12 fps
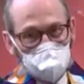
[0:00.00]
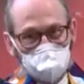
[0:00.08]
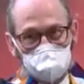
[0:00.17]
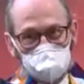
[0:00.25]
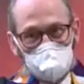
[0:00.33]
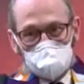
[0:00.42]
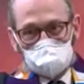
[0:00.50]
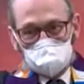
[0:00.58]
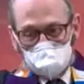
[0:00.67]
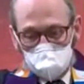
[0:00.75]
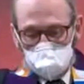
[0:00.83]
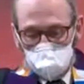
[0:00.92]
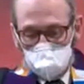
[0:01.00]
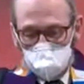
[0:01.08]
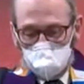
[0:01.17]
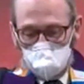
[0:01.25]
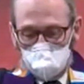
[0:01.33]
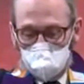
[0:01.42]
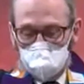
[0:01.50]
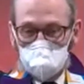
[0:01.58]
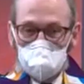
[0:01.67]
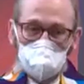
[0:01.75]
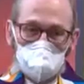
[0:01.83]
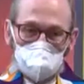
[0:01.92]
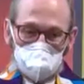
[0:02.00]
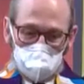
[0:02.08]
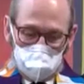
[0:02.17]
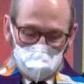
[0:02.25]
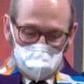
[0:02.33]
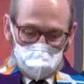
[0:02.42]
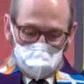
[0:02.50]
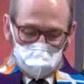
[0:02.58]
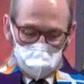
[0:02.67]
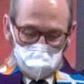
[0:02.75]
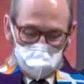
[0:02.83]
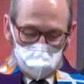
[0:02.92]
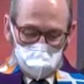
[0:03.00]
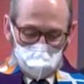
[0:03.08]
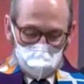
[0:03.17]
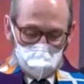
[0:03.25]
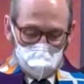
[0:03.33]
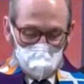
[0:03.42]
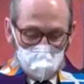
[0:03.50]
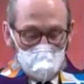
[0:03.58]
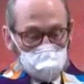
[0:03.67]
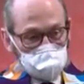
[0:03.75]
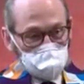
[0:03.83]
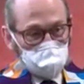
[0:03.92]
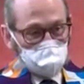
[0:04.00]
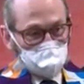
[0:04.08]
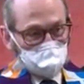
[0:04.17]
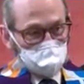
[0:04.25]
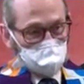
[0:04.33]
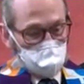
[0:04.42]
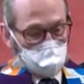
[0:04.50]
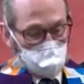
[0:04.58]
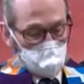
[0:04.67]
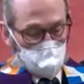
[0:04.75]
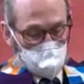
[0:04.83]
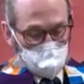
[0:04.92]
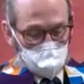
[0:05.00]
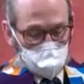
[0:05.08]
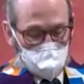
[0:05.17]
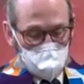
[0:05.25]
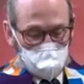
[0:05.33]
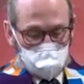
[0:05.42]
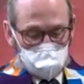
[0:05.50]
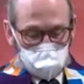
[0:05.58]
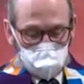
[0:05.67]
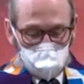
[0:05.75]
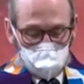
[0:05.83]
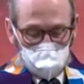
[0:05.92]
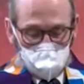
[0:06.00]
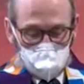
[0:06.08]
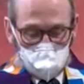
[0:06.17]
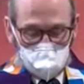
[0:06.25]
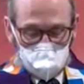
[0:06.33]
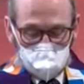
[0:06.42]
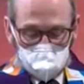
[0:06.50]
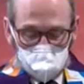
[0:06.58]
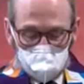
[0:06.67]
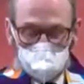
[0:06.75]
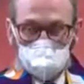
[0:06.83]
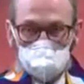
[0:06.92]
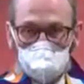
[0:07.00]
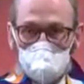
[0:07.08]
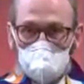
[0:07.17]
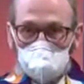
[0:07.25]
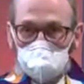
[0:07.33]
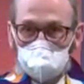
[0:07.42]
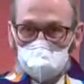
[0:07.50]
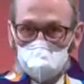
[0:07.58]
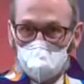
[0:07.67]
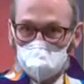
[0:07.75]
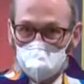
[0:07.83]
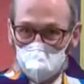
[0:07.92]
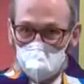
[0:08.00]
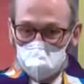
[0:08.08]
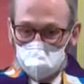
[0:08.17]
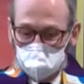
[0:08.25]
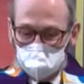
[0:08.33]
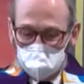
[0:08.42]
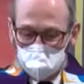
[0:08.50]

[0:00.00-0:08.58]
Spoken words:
especially the imperfect bits, and Jesus, our companion along the crooked path called life,